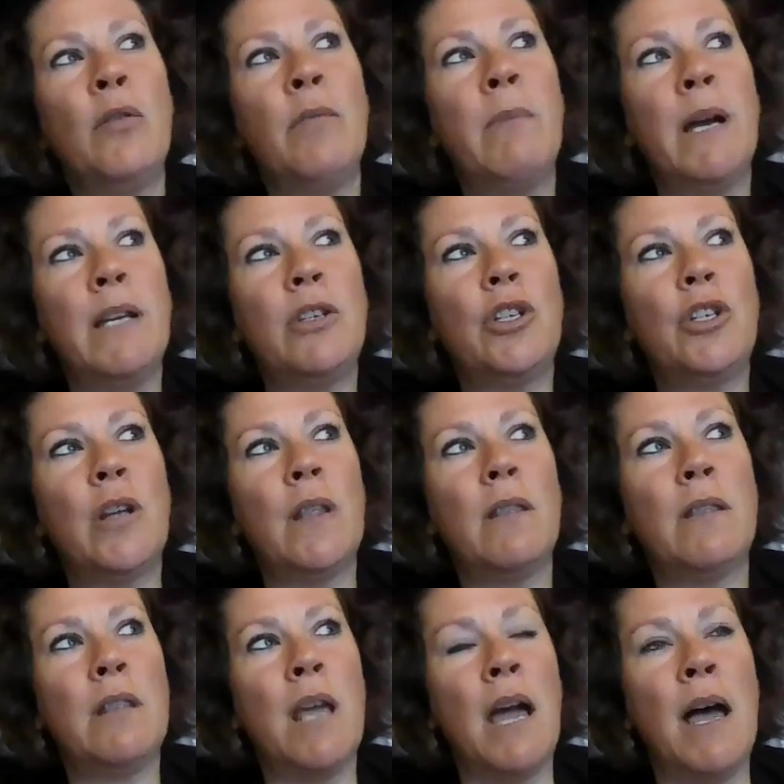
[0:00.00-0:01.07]
so much
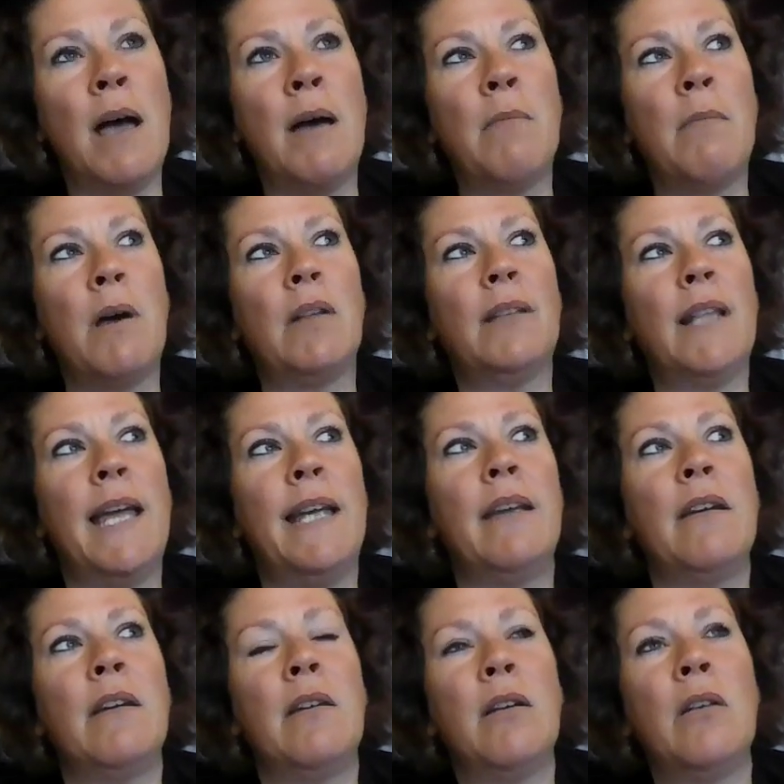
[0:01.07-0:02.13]

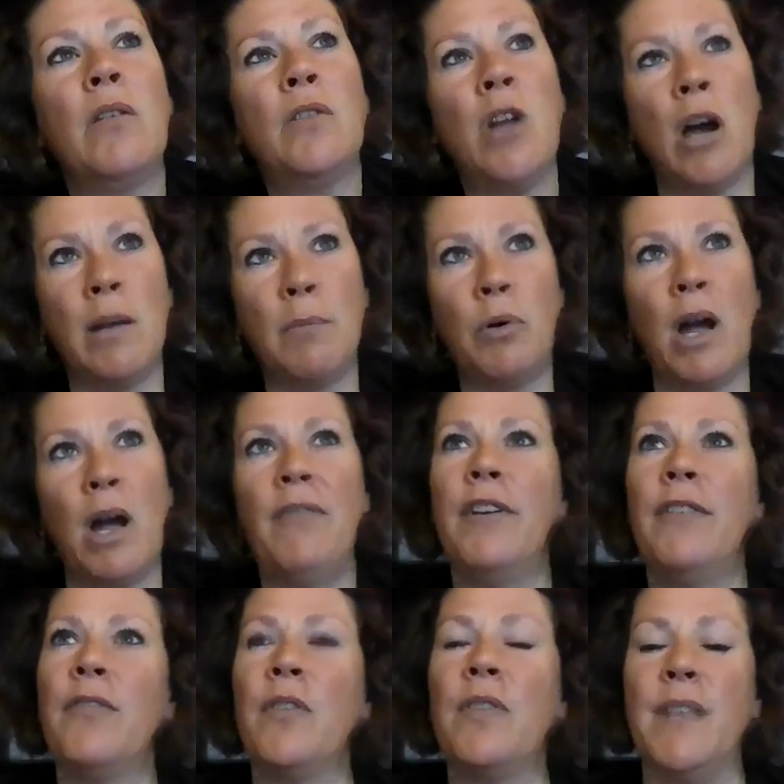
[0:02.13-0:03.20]
like
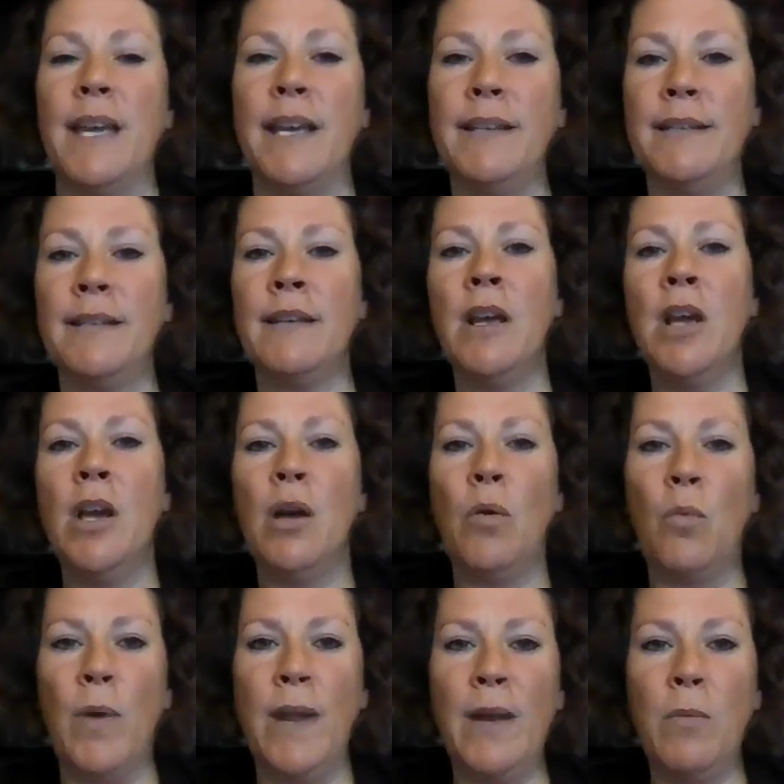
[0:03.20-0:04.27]
nonprofit for this.
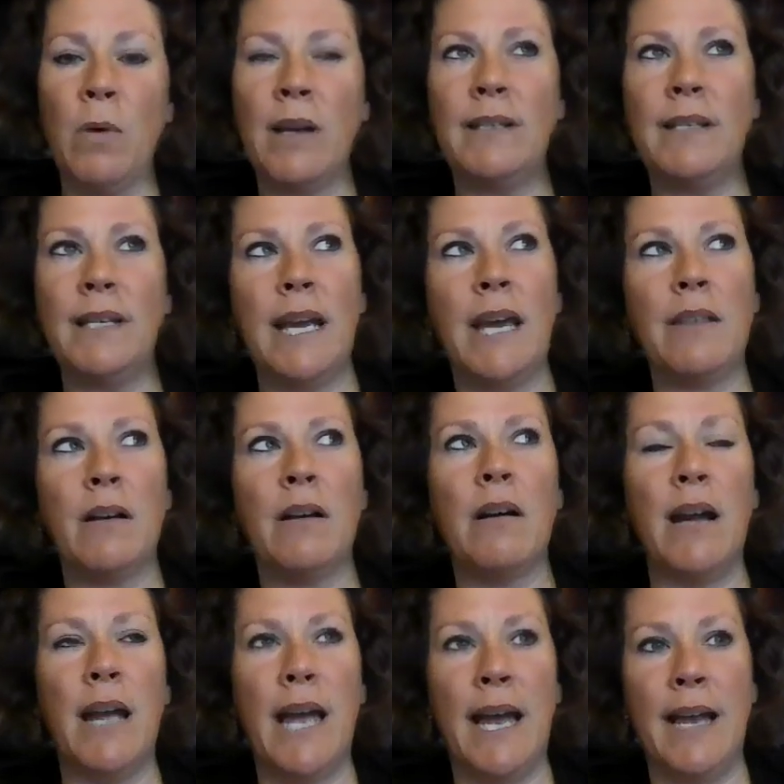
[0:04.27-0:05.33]
We work
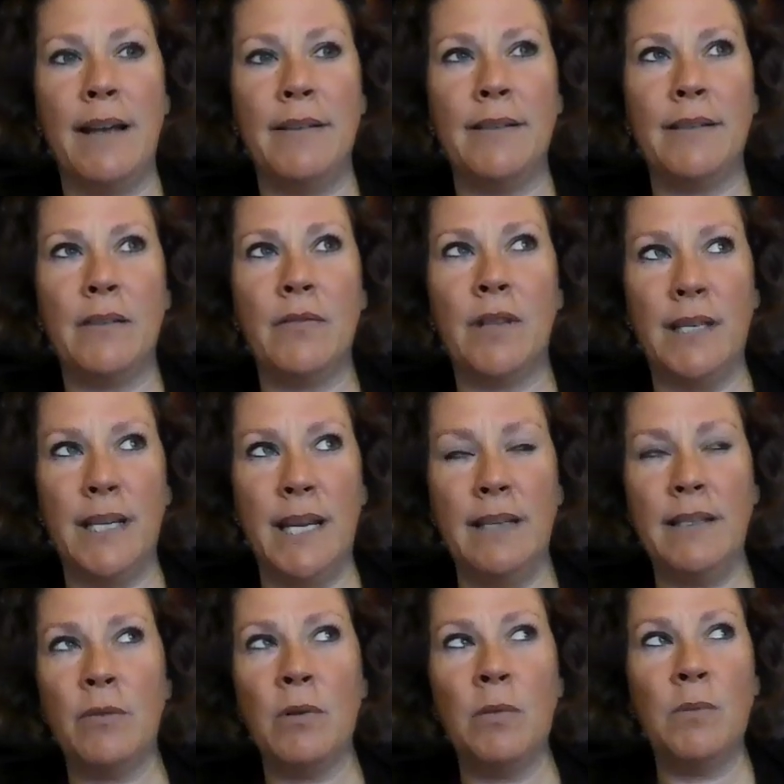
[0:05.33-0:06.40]
together as the
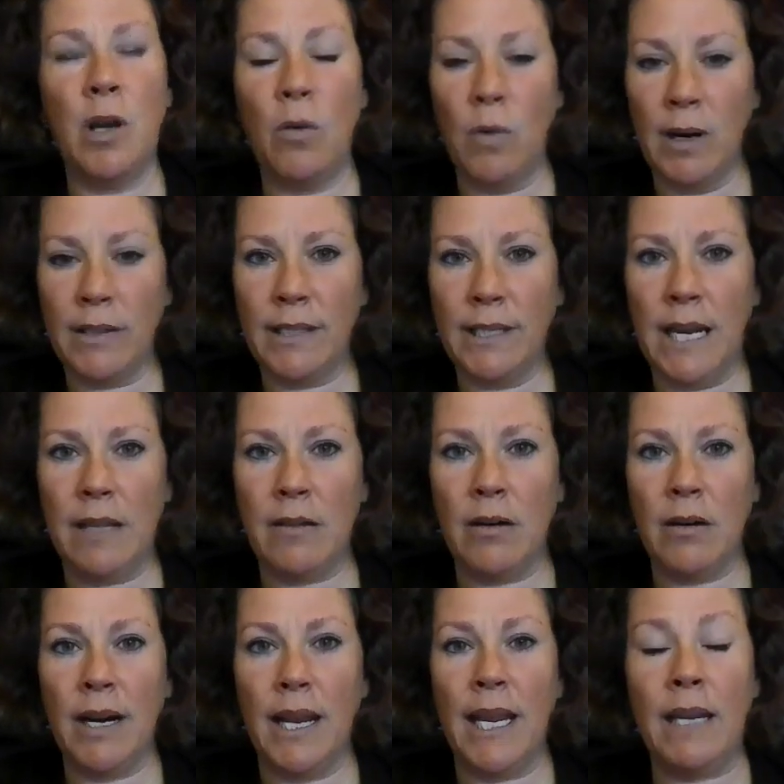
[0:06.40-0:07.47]
tasting rooms all work
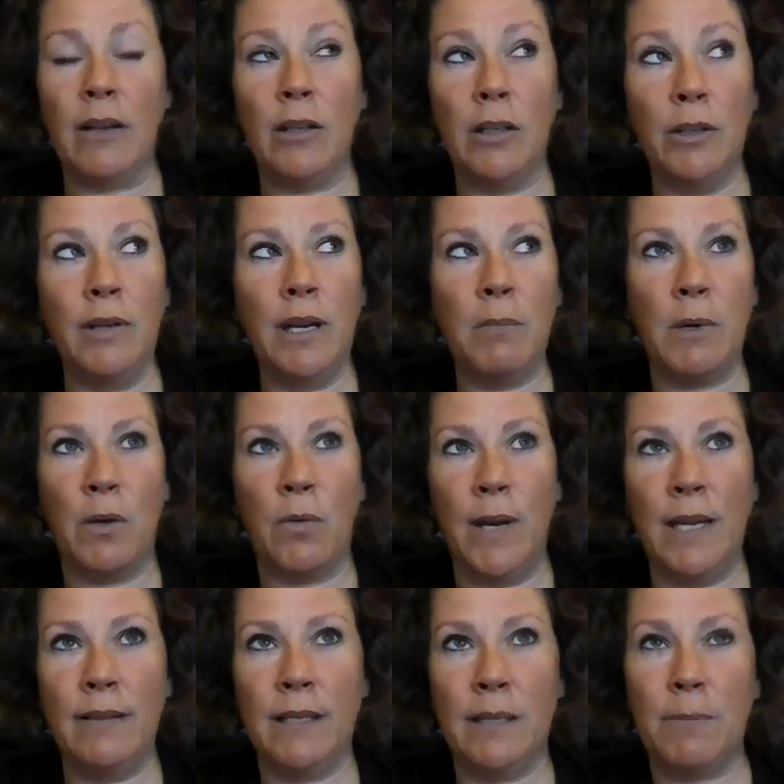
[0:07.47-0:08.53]
together, including
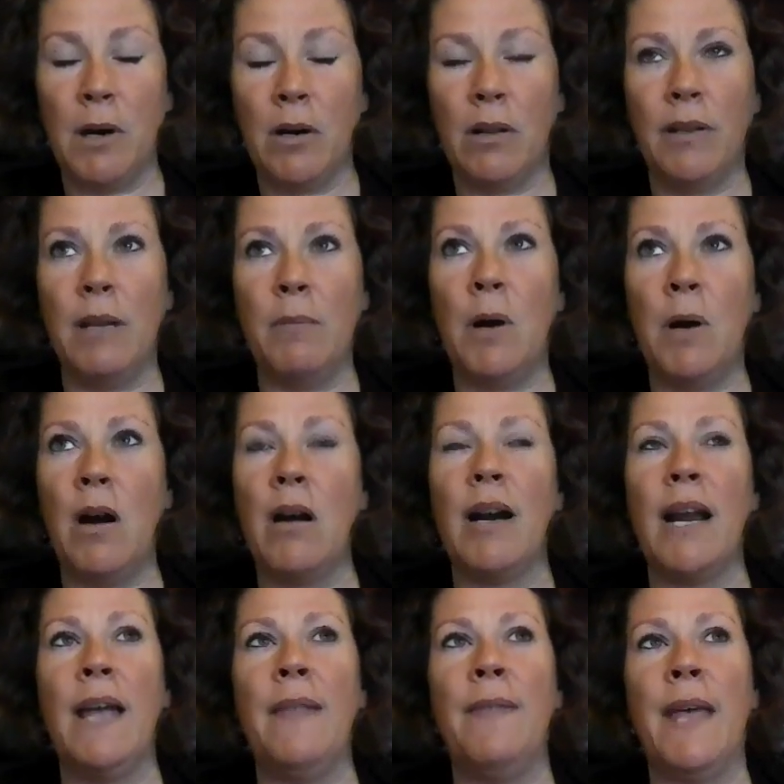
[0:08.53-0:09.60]
McQueen's Sparkling
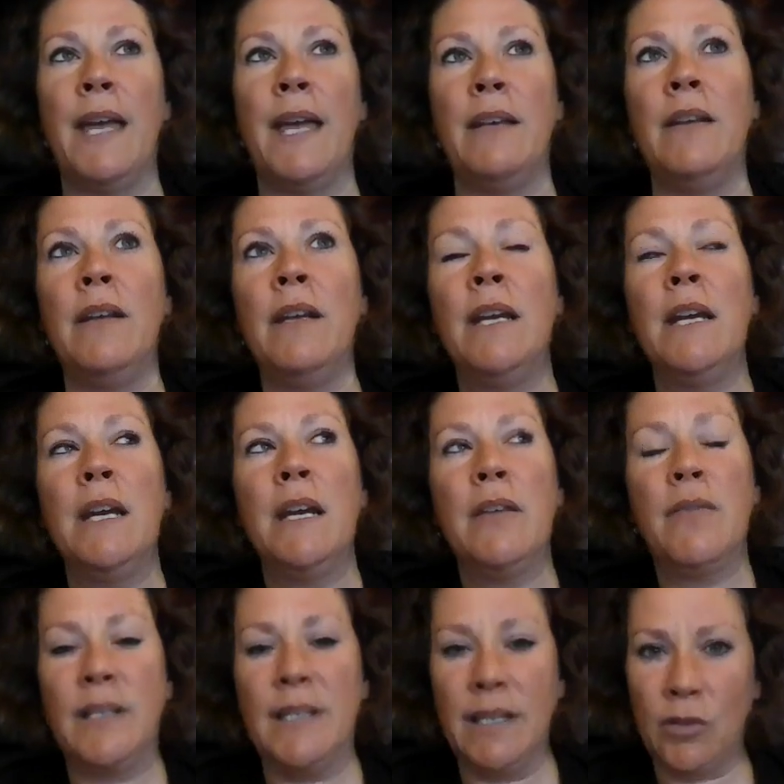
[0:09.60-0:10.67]
Bar, and then
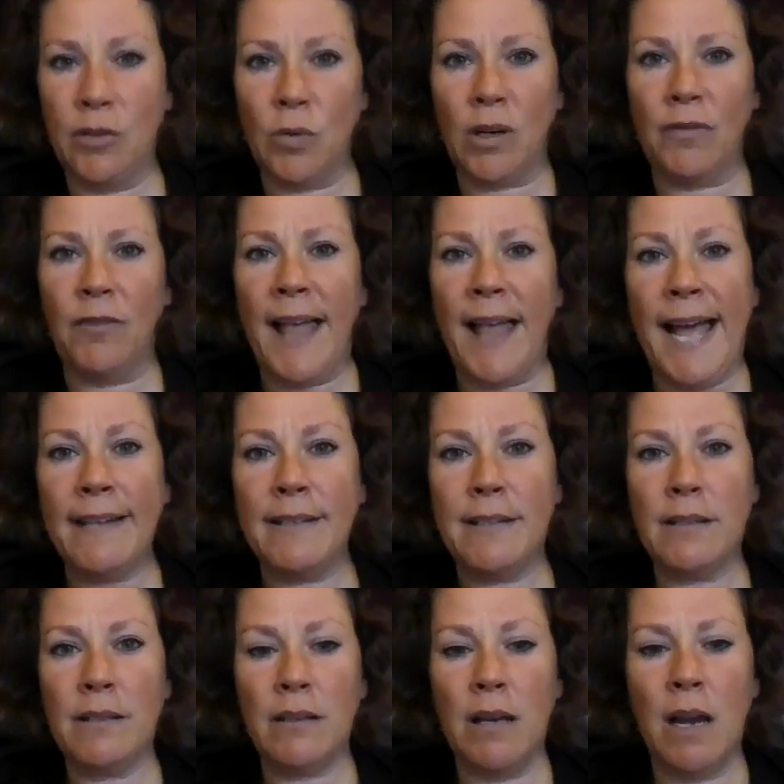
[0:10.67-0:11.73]
the District
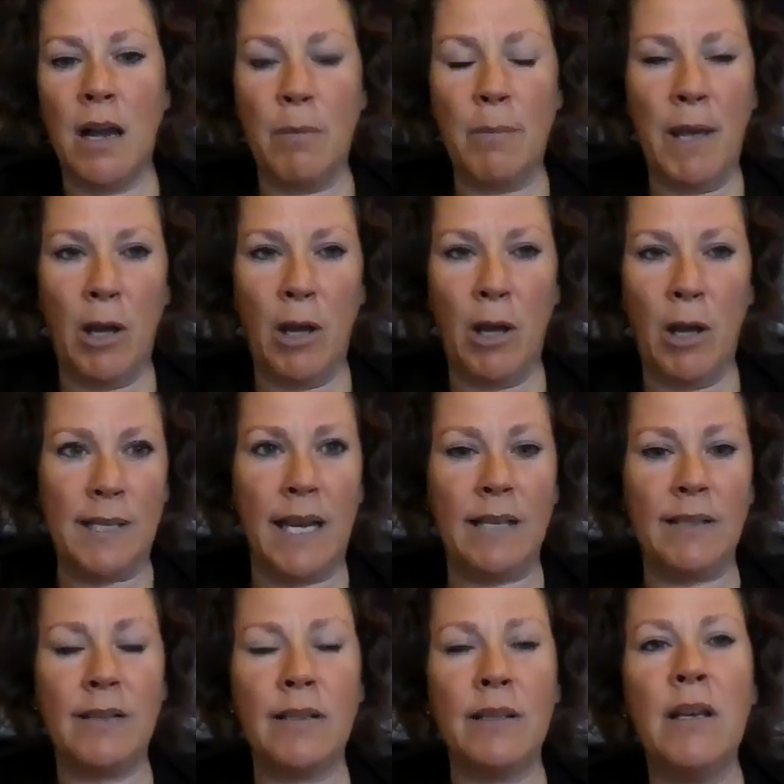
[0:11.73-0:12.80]
Flats helps
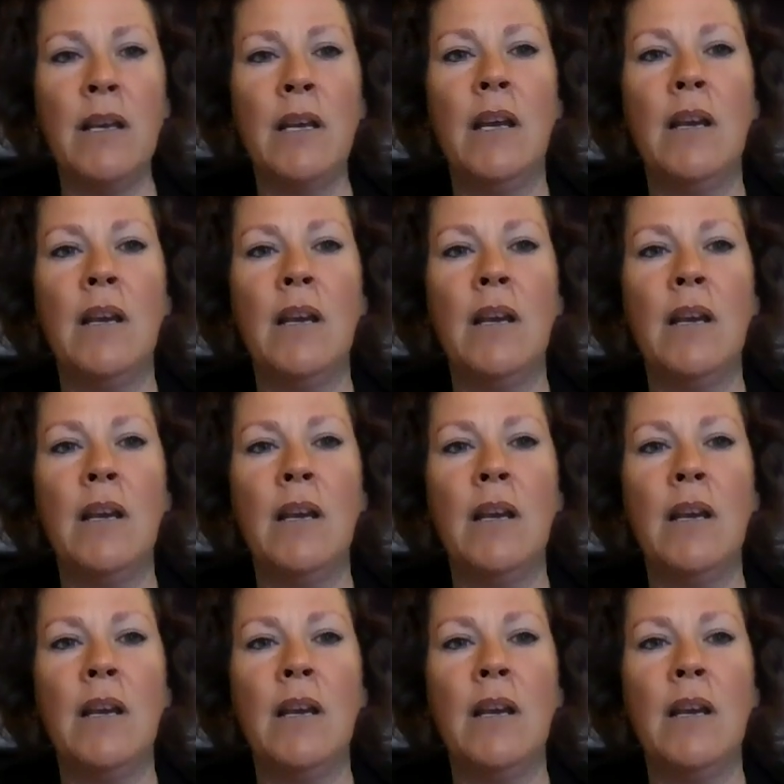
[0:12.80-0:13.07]
us